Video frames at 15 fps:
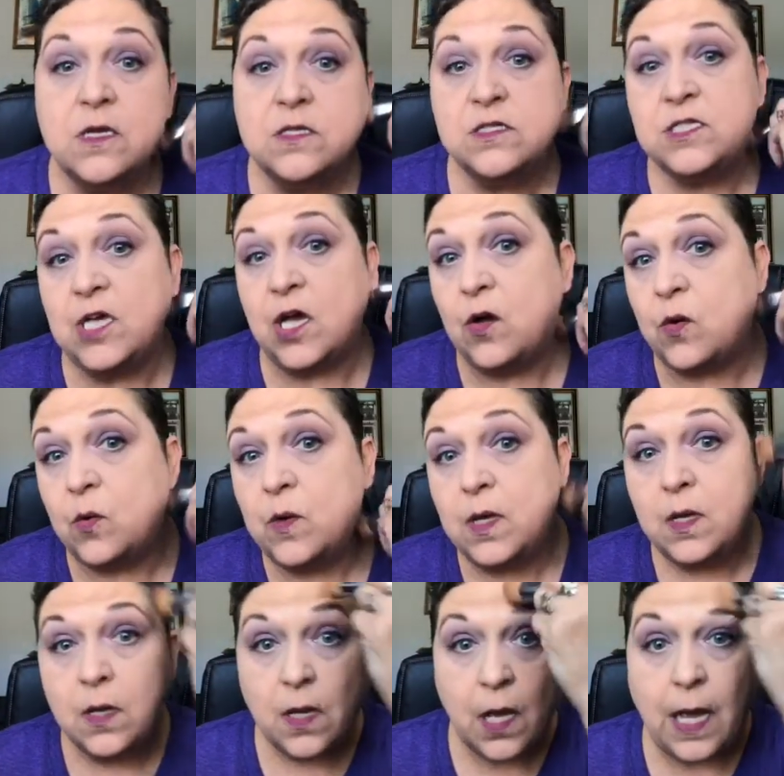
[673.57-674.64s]
So
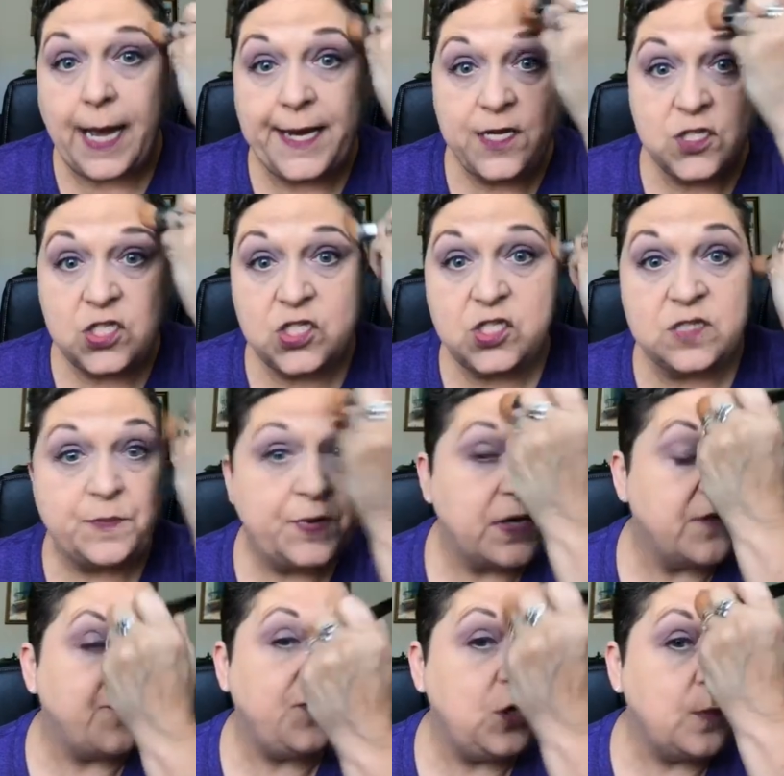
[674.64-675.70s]
I usually just
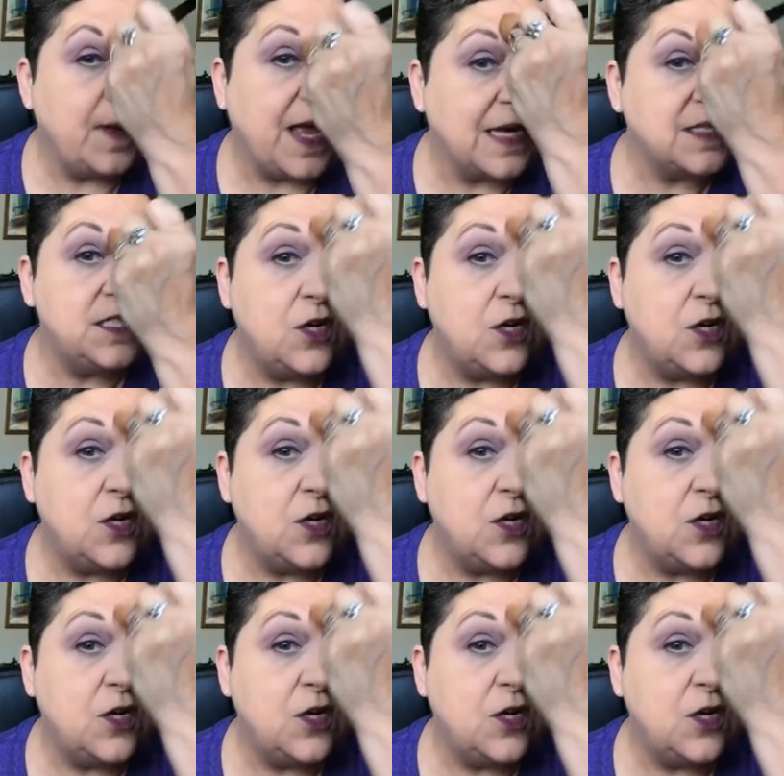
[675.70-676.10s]
put a few blocks.